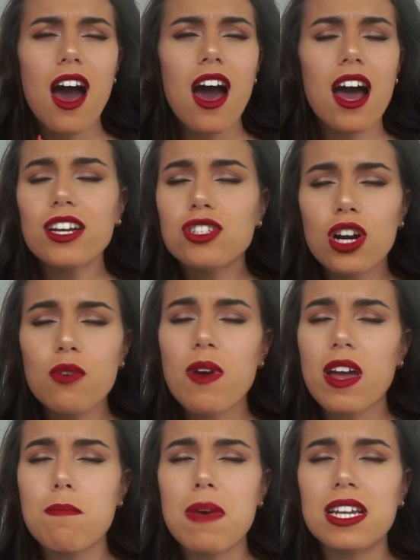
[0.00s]
I don't
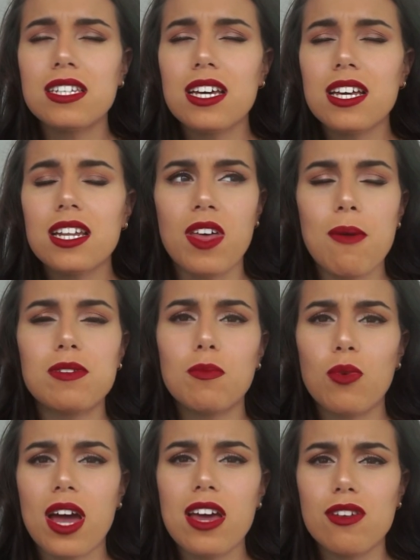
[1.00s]
recommend it. It was a
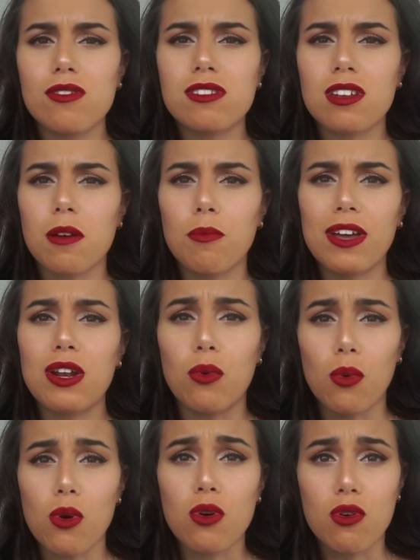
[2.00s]
book I used to complete
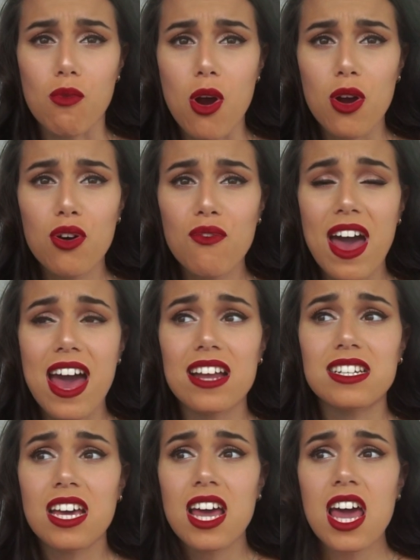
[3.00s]
Orc Grove and